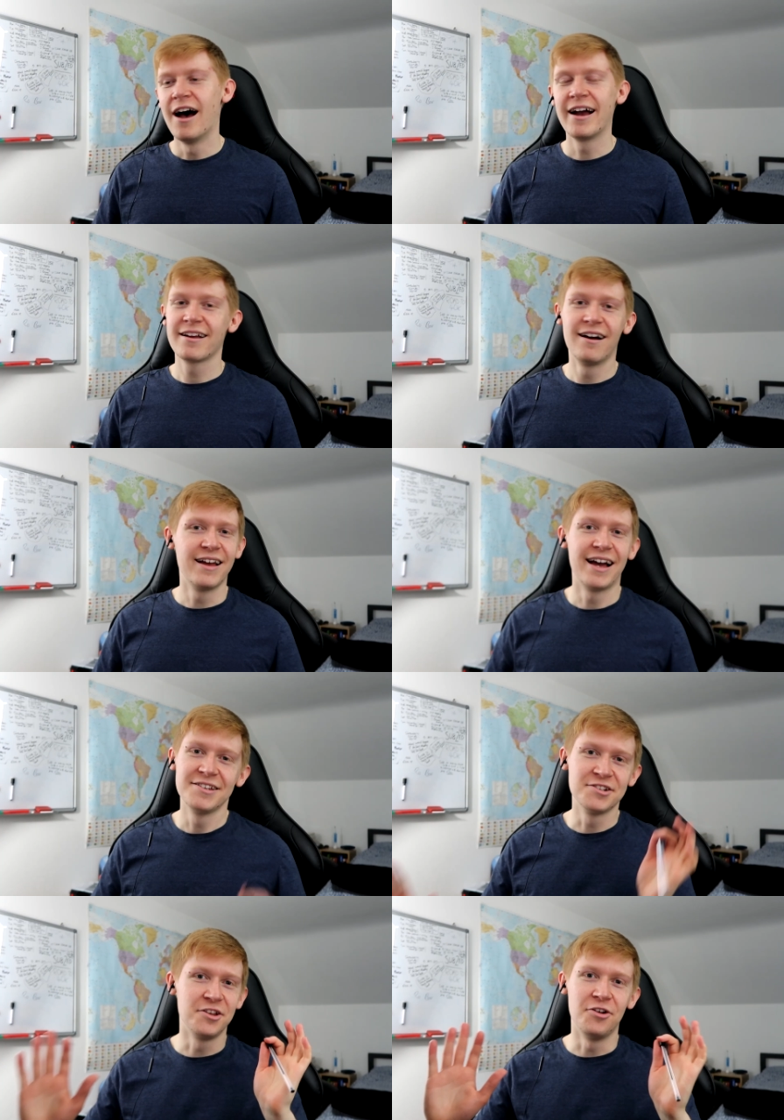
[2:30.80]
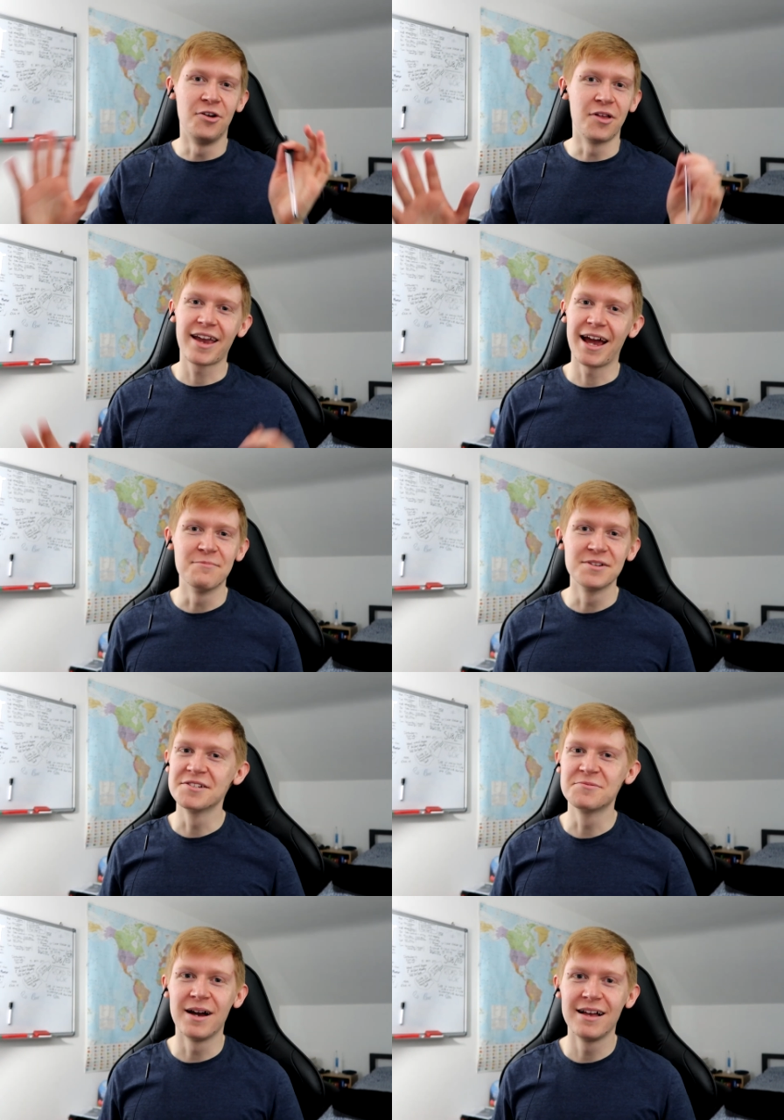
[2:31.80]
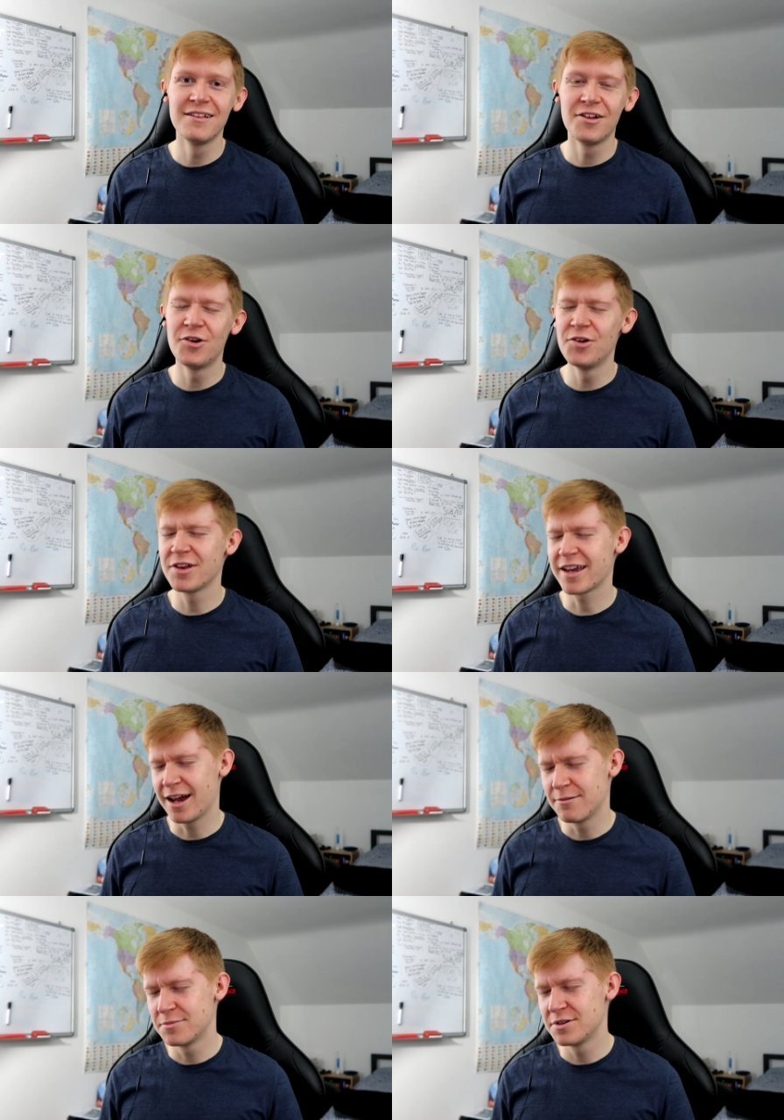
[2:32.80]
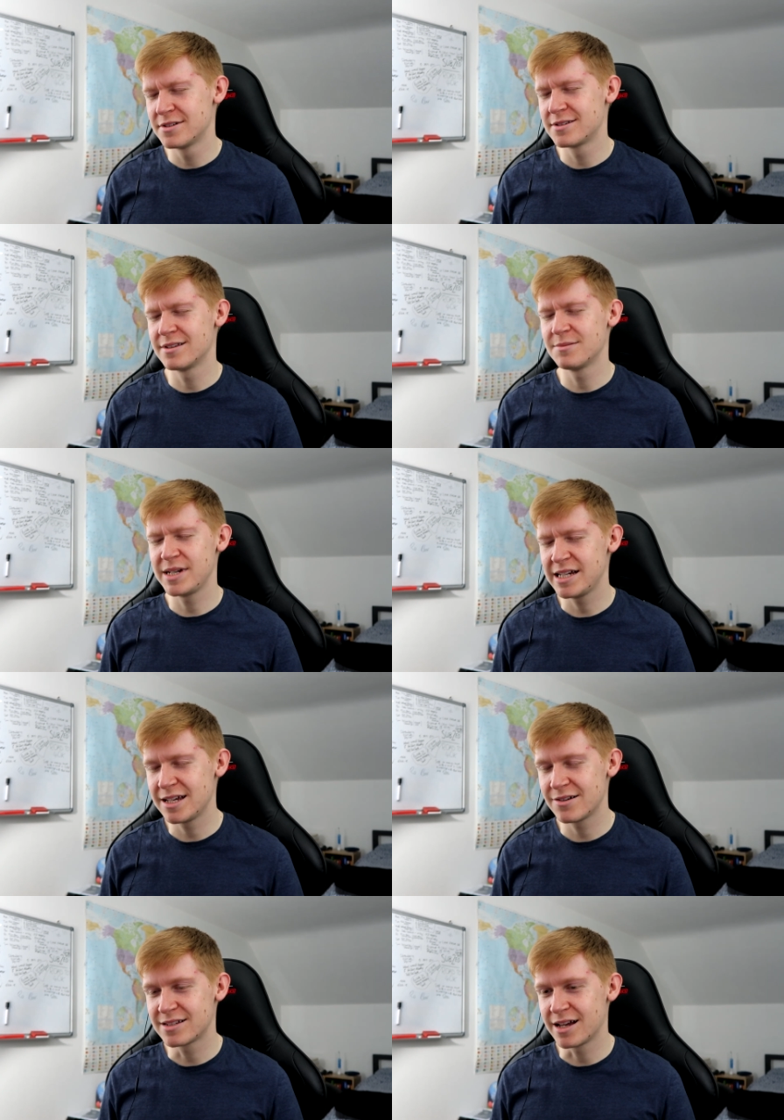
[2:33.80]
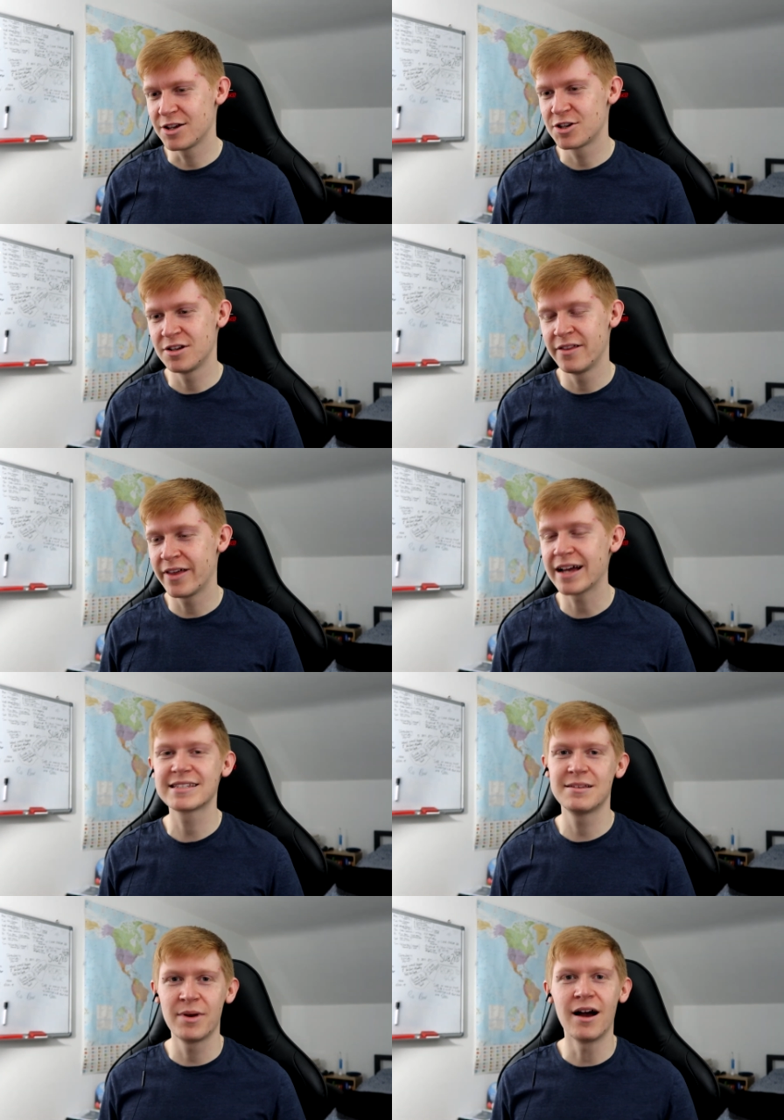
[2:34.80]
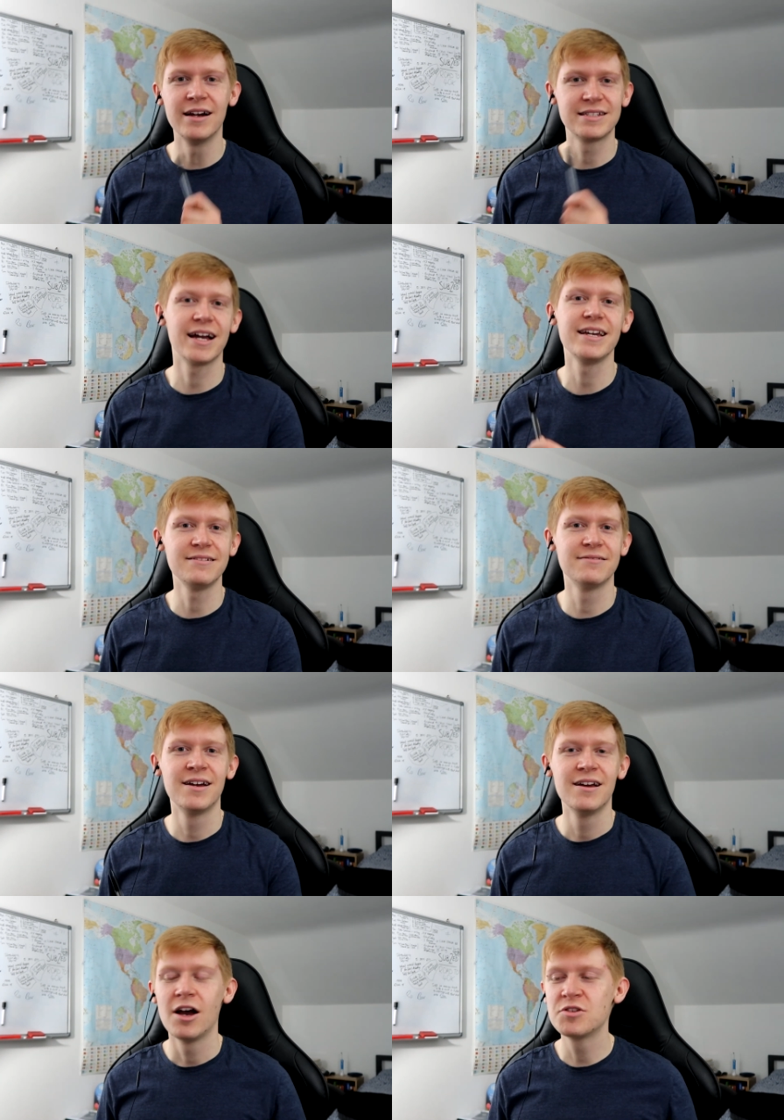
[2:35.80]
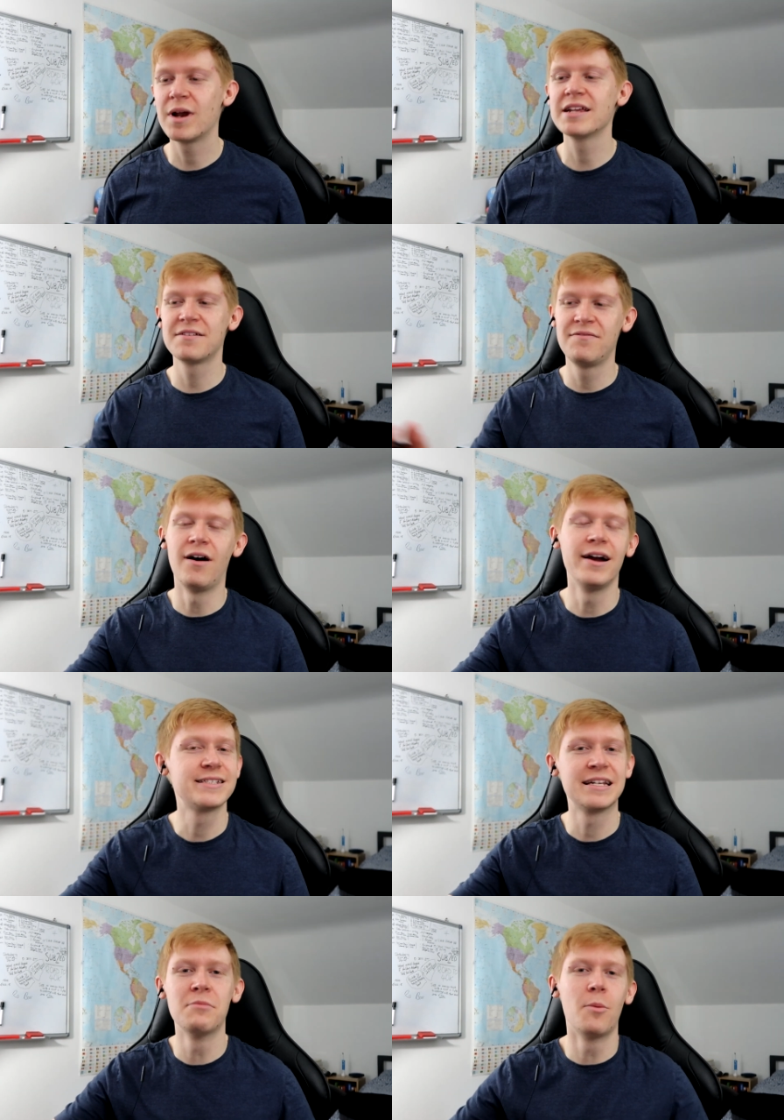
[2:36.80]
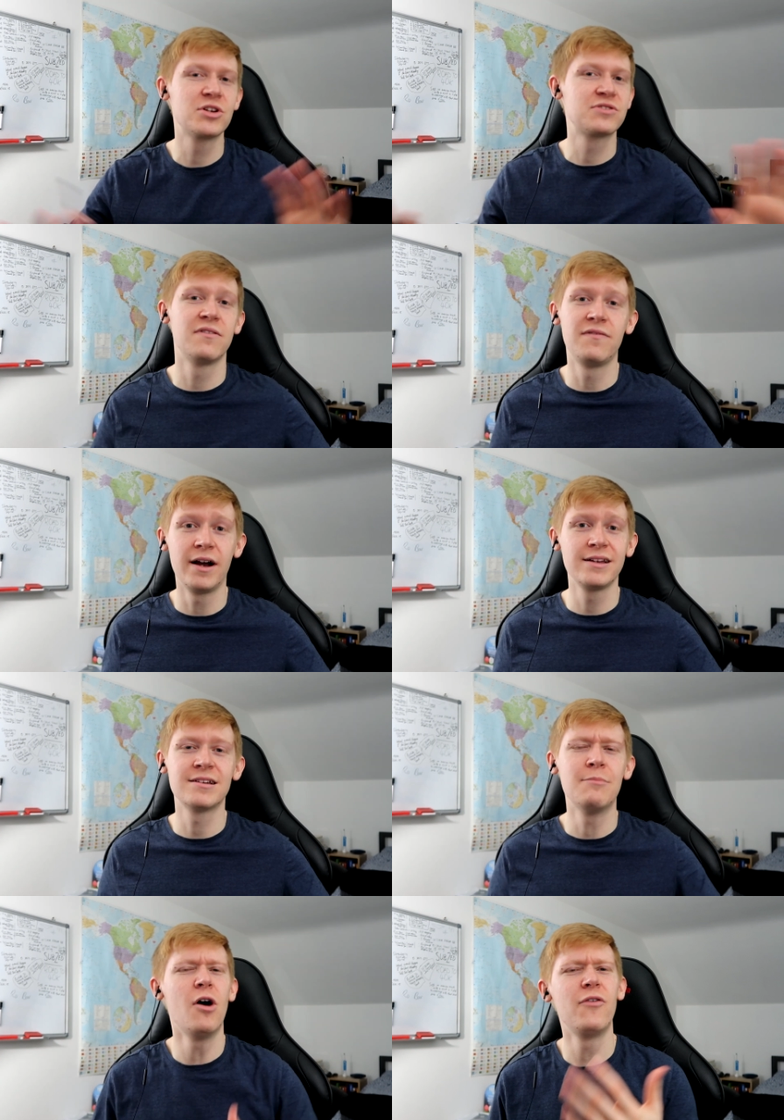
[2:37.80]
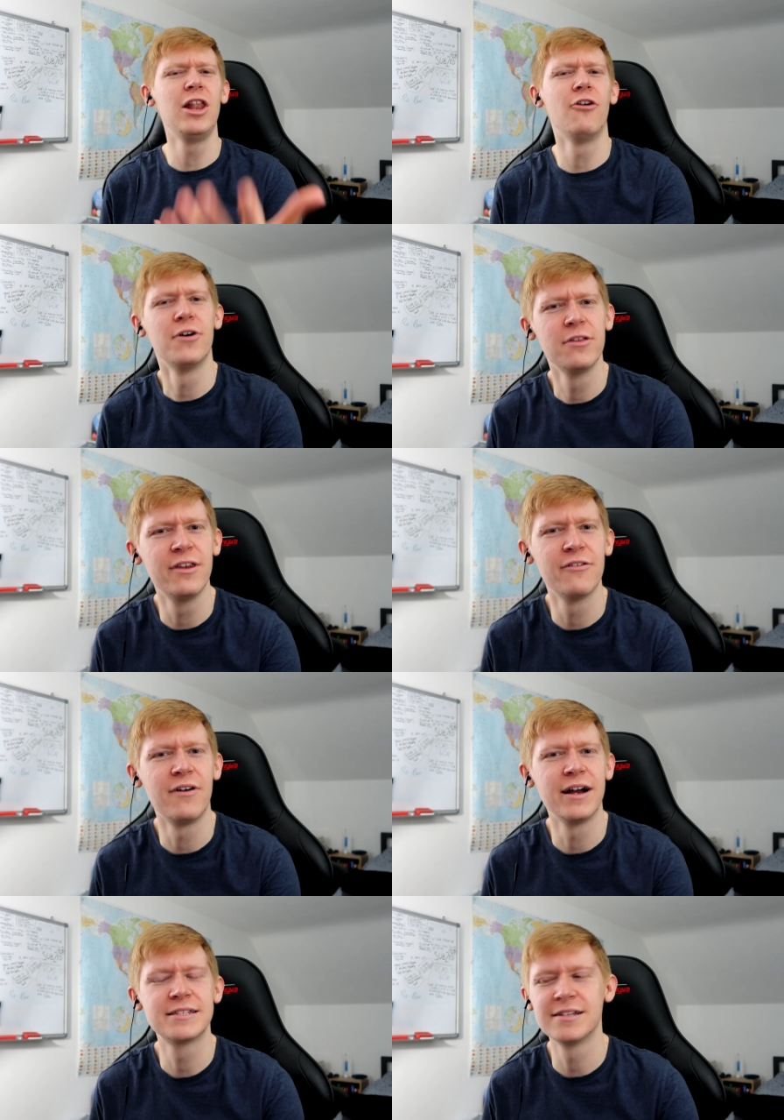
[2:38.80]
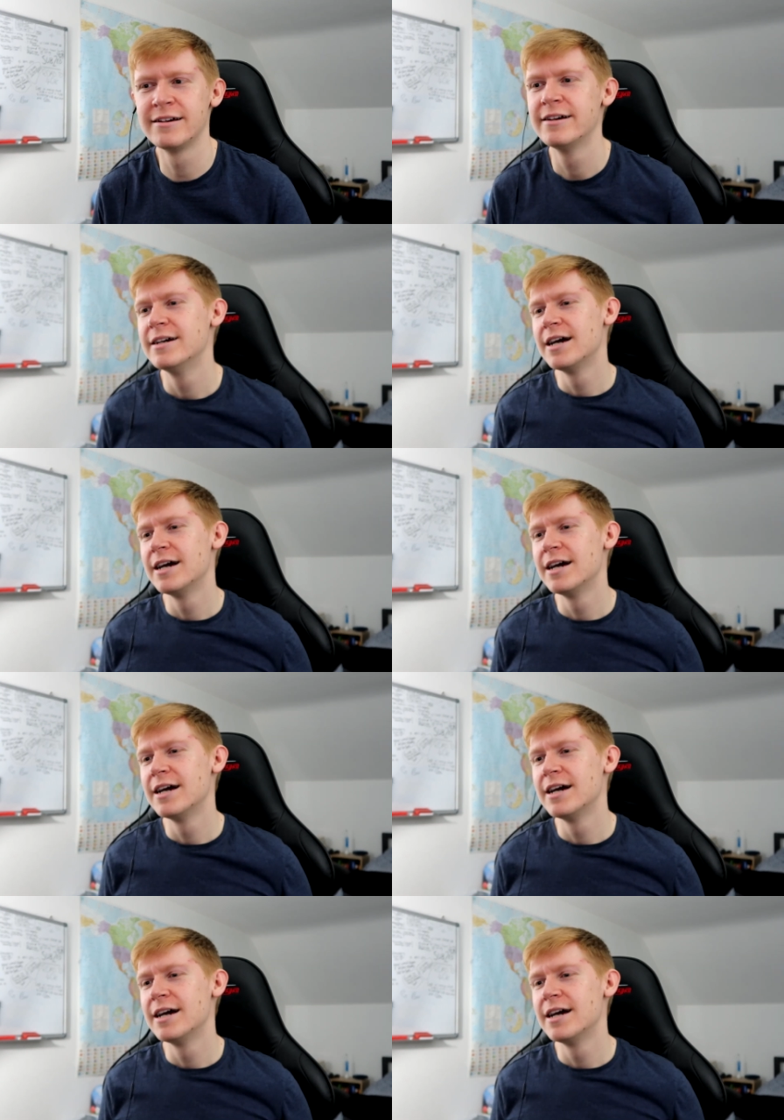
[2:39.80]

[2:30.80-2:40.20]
I can't handle all the cameras as well. All the cameras, the media attention, that's the bit I'd hate. As well as the fight, and I'm not much of a fighter. I'm more of a lover than a fighter.